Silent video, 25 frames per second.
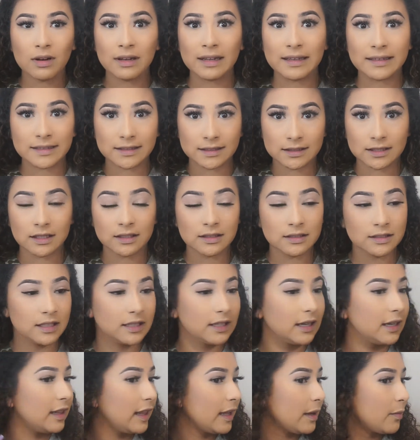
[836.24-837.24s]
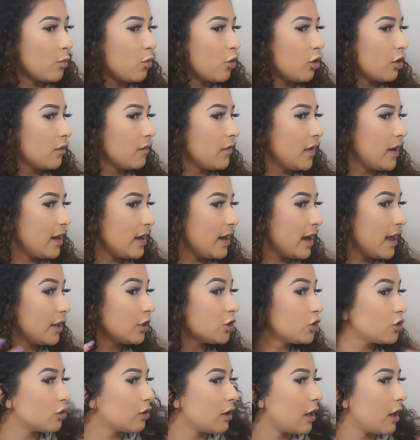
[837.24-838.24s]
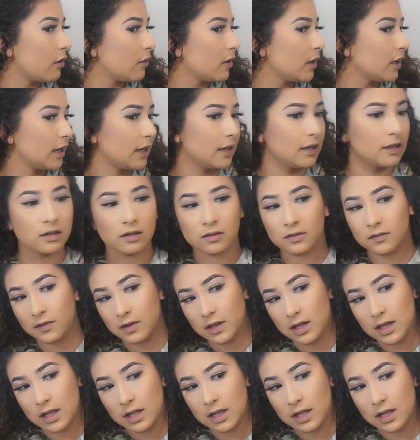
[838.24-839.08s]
like sucked in. I like more of a natural, how it kind of